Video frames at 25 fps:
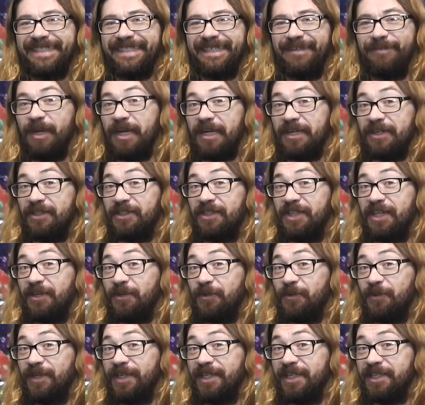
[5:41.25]
I'm not gonna say
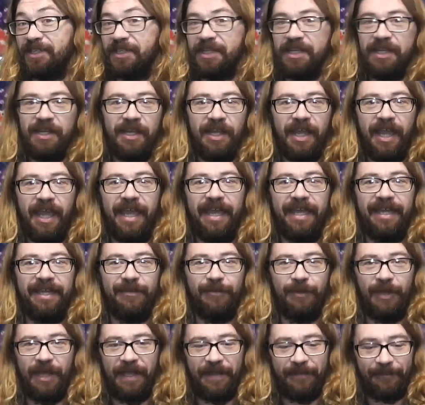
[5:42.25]
who it is.
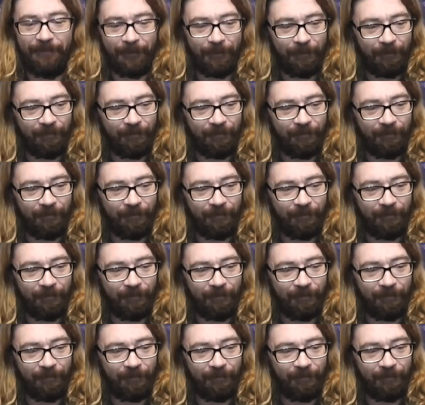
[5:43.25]
Anyway,